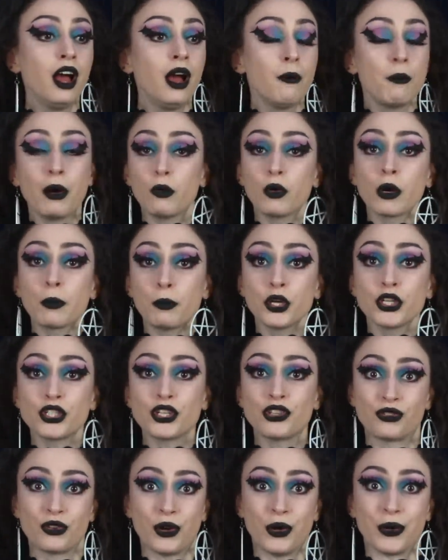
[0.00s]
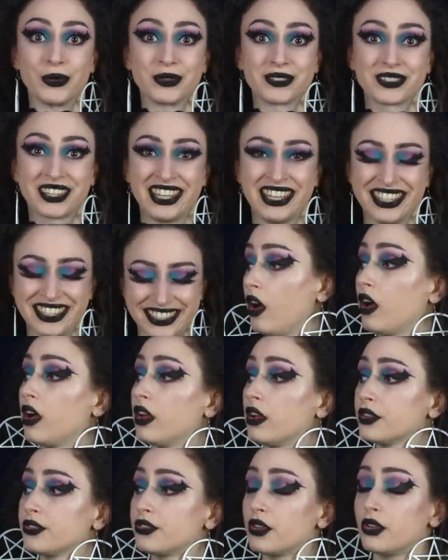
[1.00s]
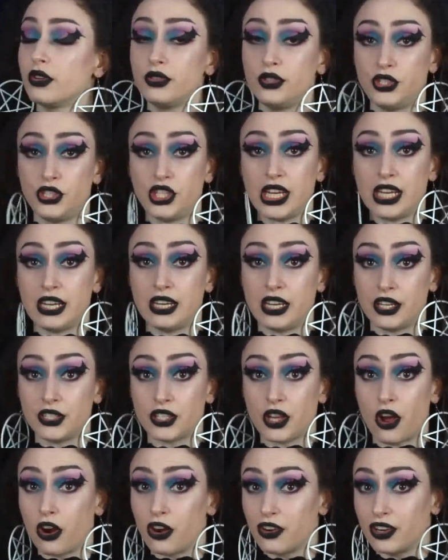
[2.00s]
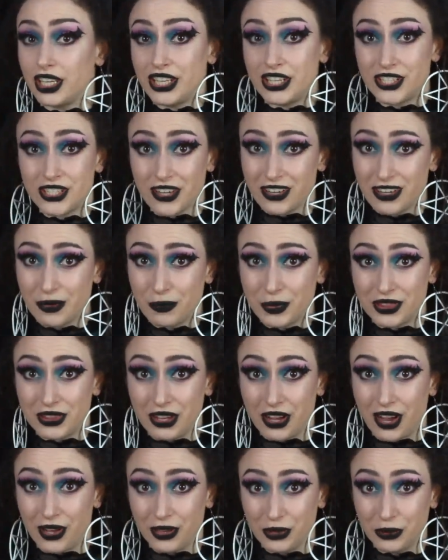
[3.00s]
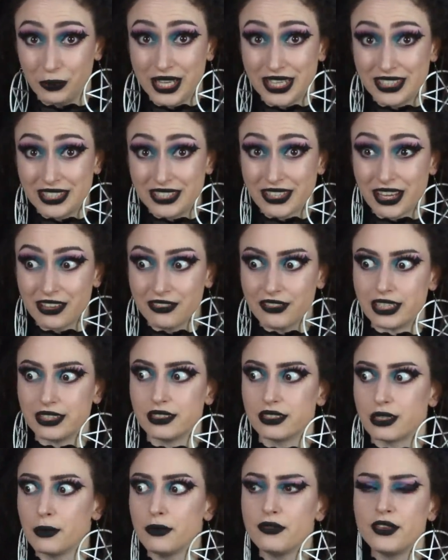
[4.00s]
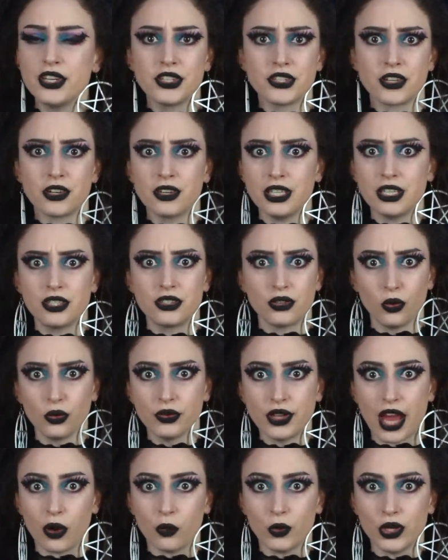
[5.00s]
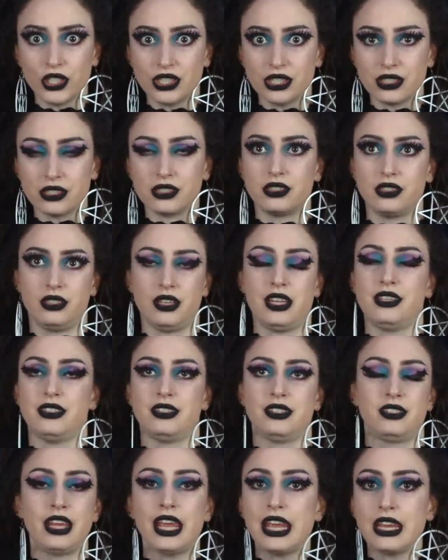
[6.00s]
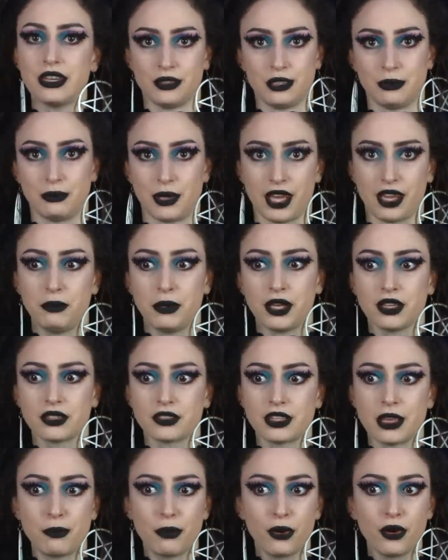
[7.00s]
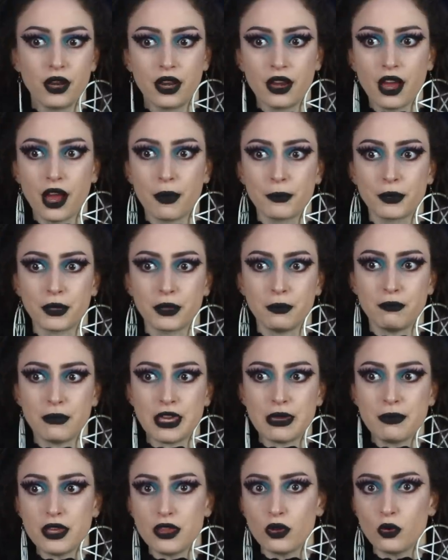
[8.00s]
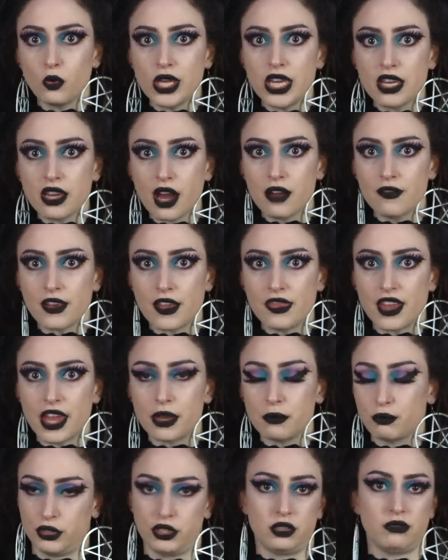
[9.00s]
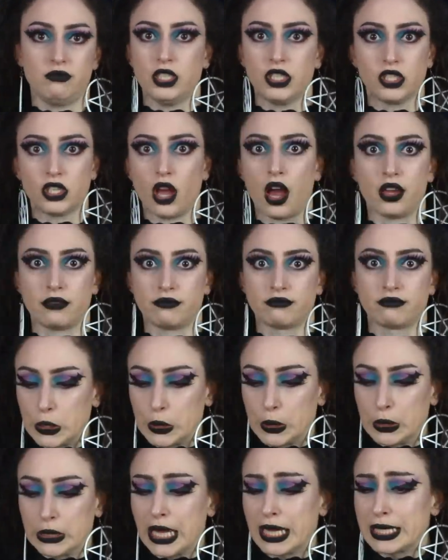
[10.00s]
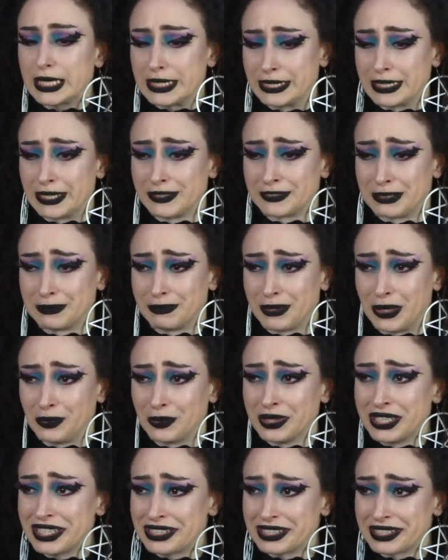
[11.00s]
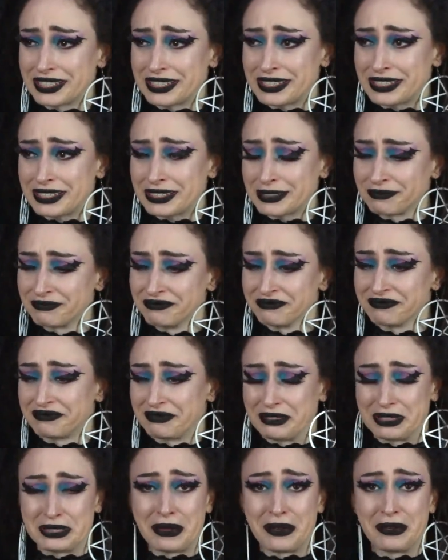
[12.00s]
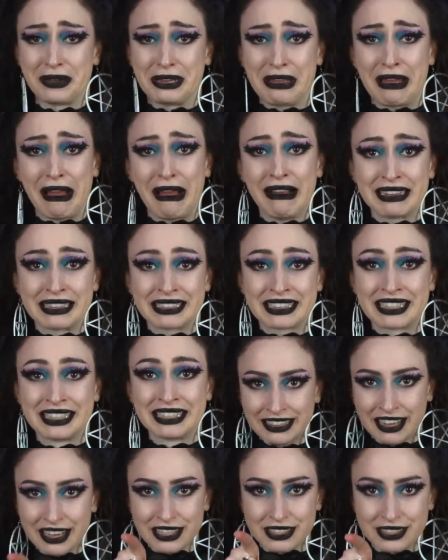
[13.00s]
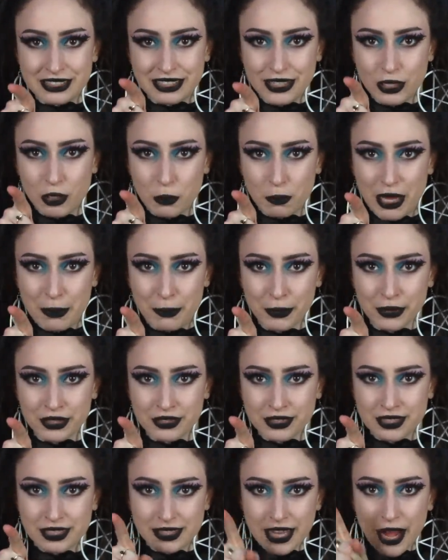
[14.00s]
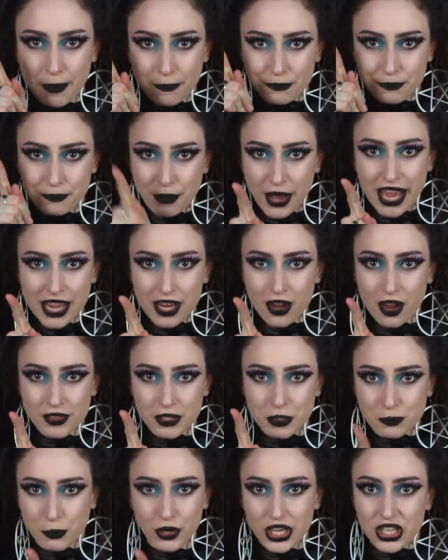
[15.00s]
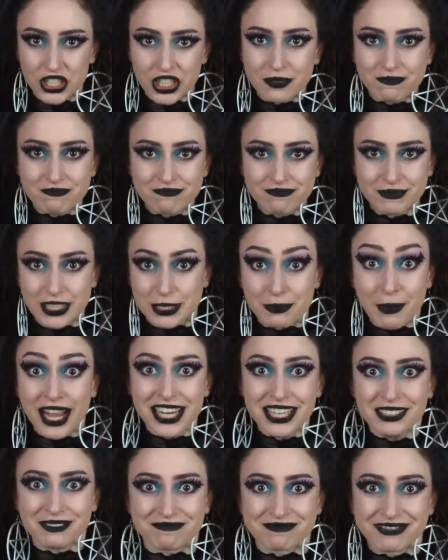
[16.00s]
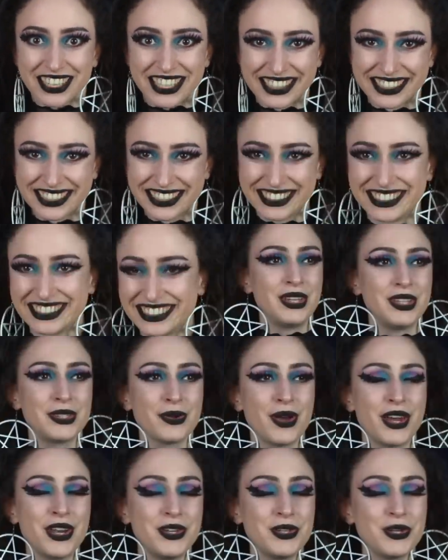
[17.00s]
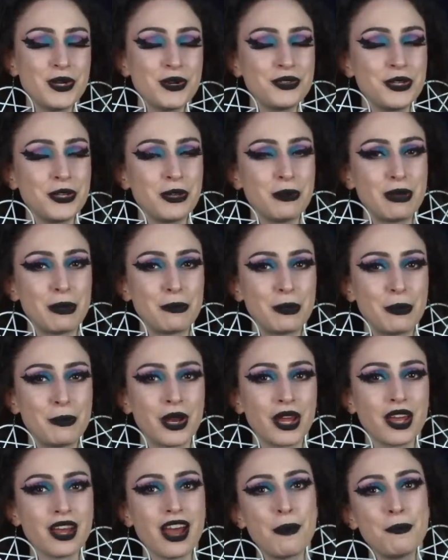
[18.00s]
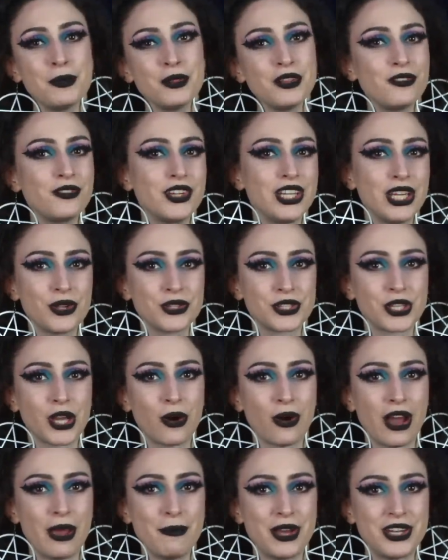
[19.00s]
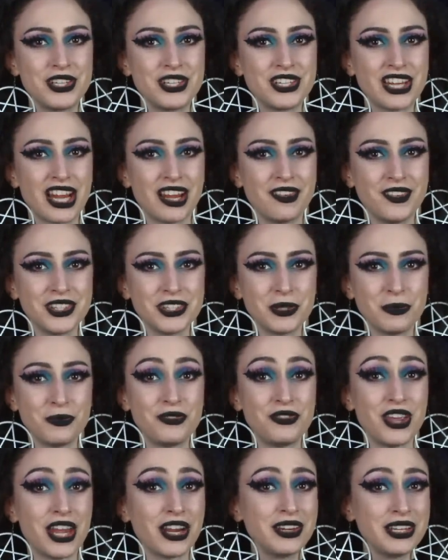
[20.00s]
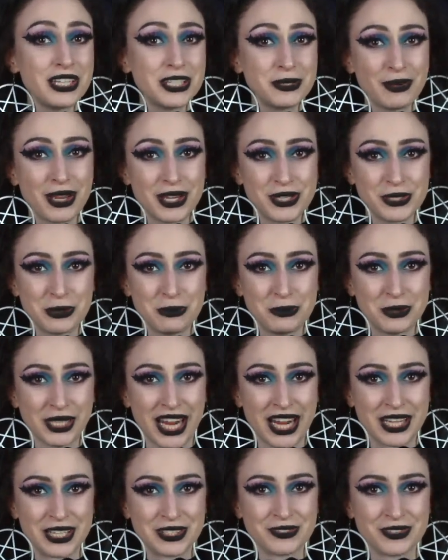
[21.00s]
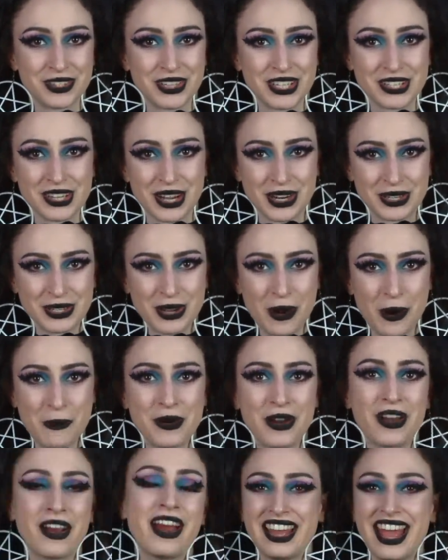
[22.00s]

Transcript: but we're pushing through. Also, Shein has already started with the Halloween stuff, and some of it is already sold out, which is insane to me, because they put it up maybe the week of, and then psh, it's gone. So a lot of stuff in my wish list is already gone. I see you, people. Stop buying all the spooky shit! It's mine! So I don't know if you remember, but a couple of videos ago I mentioned having some very special plans for this October,